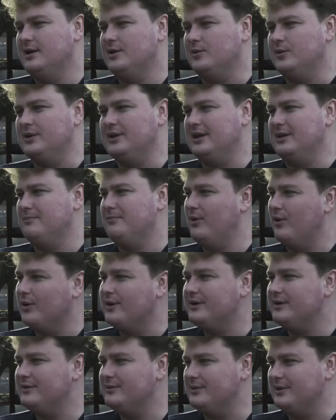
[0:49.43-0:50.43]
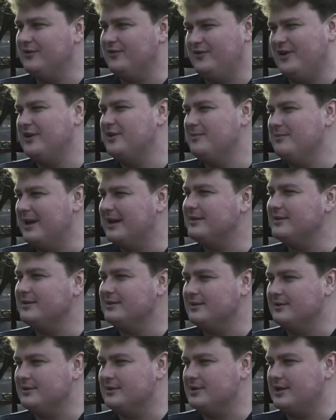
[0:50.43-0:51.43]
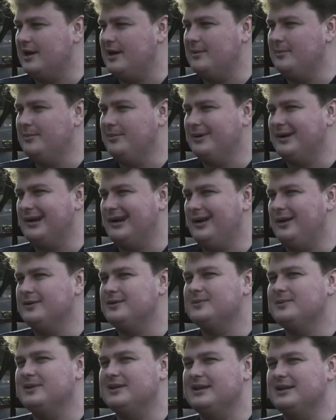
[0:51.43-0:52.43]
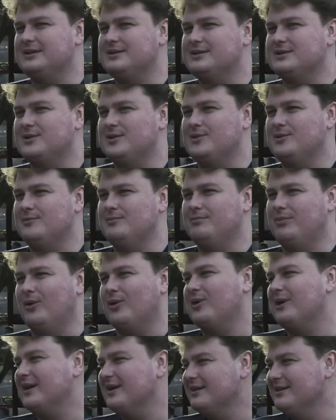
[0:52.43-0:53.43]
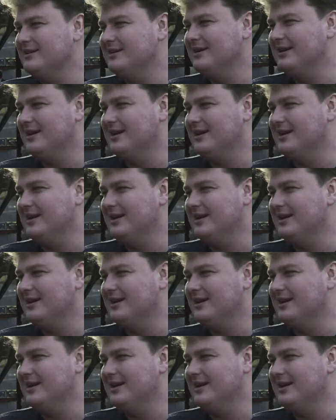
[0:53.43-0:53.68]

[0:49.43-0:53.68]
really important, really fundamental to their job, but it ultimately is so boring